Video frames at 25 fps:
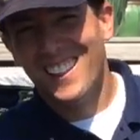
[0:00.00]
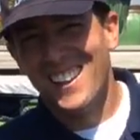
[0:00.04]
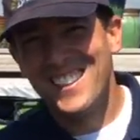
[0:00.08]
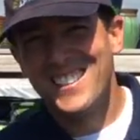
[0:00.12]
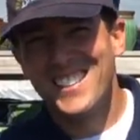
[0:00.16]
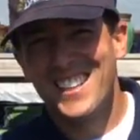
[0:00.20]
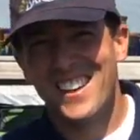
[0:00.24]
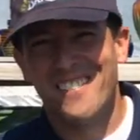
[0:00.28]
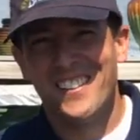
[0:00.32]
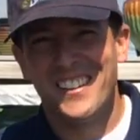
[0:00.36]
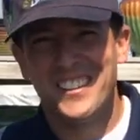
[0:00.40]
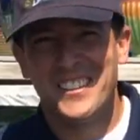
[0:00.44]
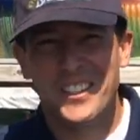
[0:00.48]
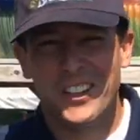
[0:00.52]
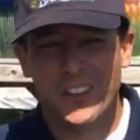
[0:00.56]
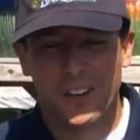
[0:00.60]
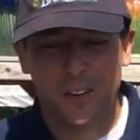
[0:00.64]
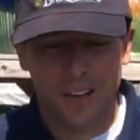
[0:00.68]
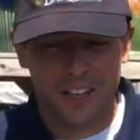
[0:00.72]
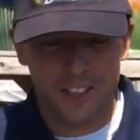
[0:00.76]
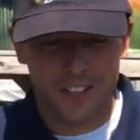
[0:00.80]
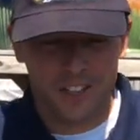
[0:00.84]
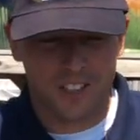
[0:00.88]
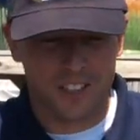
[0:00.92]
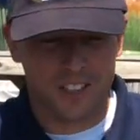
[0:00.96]
Let's get right to your
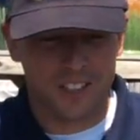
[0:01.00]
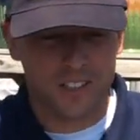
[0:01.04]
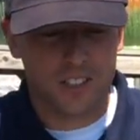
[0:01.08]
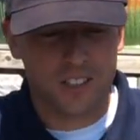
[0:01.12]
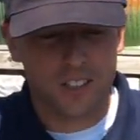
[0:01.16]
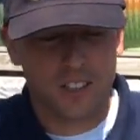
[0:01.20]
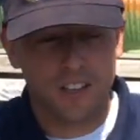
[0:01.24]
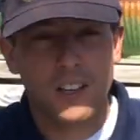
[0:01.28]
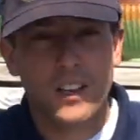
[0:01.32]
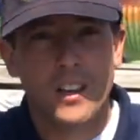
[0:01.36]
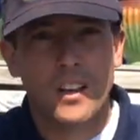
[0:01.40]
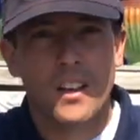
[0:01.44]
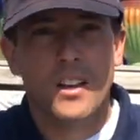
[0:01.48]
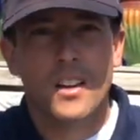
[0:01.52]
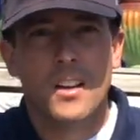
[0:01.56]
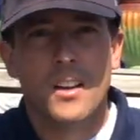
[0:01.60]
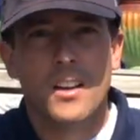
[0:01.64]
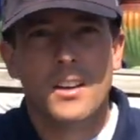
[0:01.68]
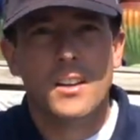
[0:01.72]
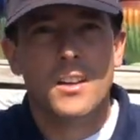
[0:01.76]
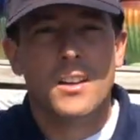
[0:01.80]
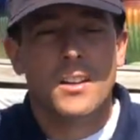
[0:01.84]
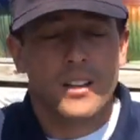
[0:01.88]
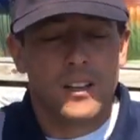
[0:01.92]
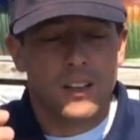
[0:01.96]
questions.
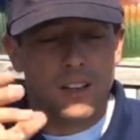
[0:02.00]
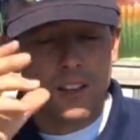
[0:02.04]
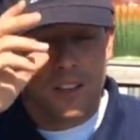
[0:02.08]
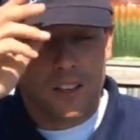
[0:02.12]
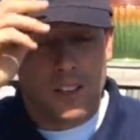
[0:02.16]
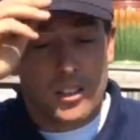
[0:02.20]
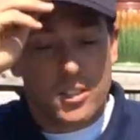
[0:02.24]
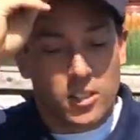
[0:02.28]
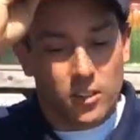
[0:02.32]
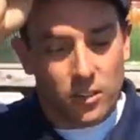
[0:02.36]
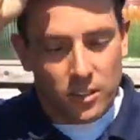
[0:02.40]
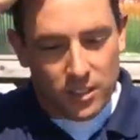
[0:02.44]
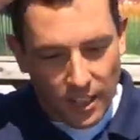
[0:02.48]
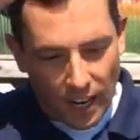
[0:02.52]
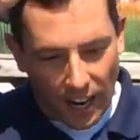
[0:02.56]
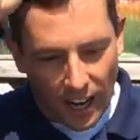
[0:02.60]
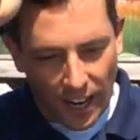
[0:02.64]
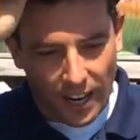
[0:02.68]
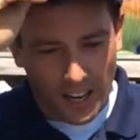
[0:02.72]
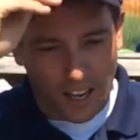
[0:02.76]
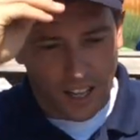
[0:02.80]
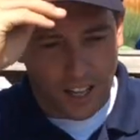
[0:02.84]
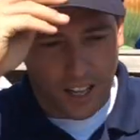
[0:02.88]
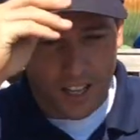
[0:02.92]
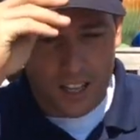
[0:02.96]
So
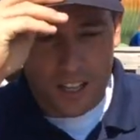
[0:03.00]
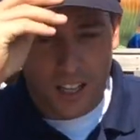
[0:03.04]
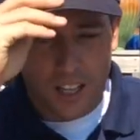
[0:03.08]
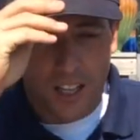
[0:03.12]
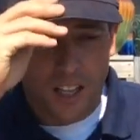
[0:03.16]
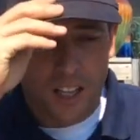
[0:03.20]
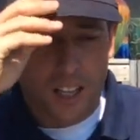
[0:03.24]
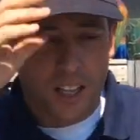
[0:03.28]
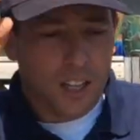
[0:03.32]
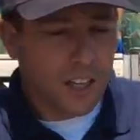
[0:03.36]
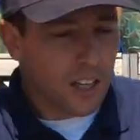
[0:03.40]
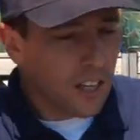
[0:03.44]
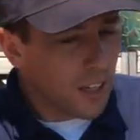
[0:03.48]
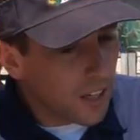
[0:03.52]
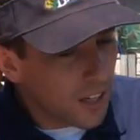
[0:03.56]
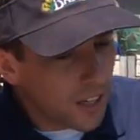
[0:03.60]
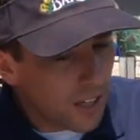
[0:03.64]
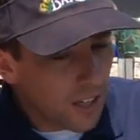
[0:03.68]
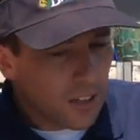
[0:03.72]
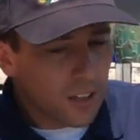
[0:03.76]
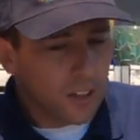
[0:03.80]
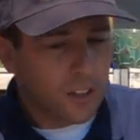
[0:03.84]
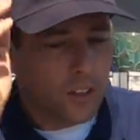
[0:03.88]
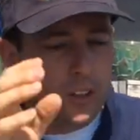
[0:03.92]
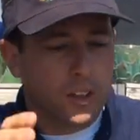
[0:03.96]
Donna
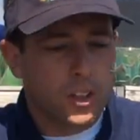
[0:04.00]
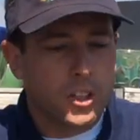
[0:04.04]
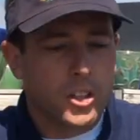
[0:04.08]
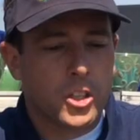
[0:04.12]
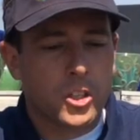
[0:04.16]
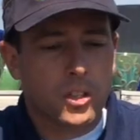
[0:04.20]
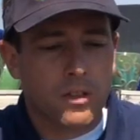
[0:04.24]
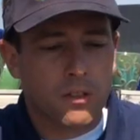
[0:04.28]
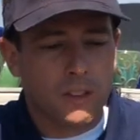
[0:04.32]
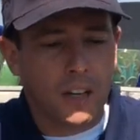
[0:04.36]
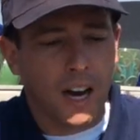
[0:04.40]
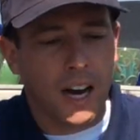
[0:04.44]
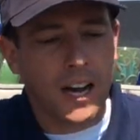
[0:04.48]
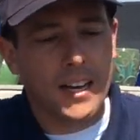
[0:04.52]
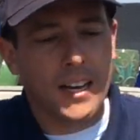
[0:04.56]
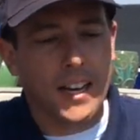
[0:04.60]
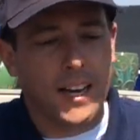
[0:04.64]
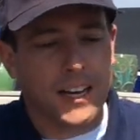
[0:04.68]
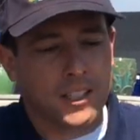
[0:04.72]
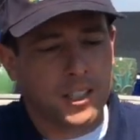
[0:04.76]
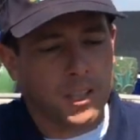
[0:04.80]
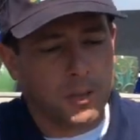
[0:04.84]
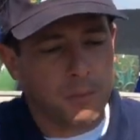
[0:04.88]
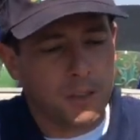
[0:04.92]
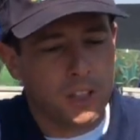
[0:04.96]

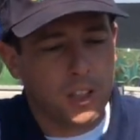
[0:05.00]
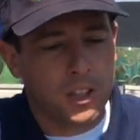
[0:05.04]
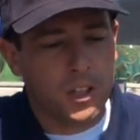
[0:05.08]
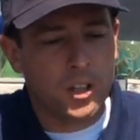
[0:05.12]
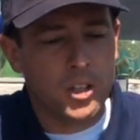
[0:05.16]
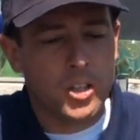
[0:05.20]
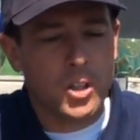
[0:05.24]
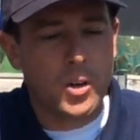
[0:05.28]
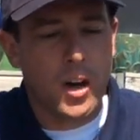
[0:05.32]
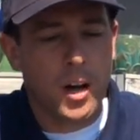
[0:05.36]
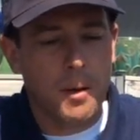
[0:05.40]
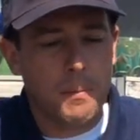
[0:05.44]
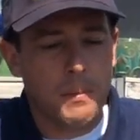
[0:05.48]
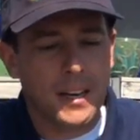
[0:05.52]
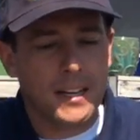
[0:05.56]
asks me, could you help